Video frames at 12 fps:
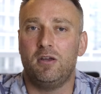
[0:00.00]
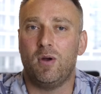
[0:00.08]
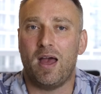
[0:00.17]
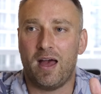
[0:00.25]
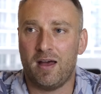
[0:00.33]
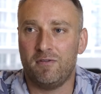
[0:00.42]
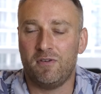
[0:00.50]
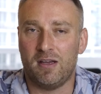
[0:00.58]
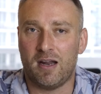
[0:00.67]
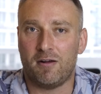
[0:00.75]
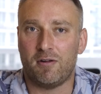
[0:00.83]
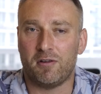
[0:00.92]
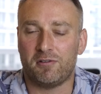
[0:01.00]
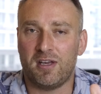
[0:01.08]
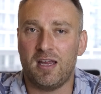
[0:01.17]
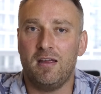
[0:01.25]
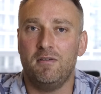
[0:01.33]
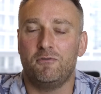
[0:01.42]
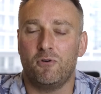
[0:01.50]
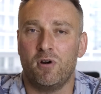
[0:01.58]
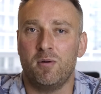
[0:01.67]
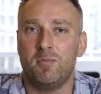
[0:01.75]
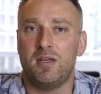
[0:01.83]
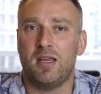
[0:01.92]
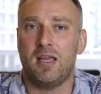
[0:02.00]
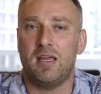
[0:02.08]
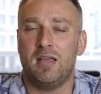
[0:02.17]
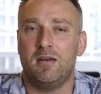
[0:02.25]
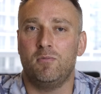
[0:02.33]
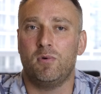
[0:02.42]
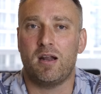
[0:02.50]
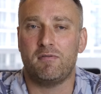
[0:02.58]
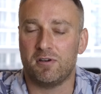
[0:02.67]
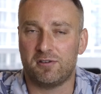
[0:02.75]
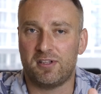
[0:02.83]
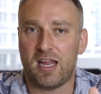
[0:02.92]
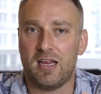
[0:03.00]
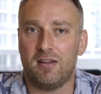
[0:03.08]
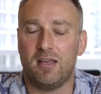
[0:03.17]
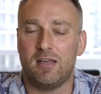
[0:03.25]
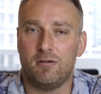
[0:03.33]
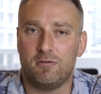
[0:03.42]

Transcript: you have an LLC formed in whatever state that you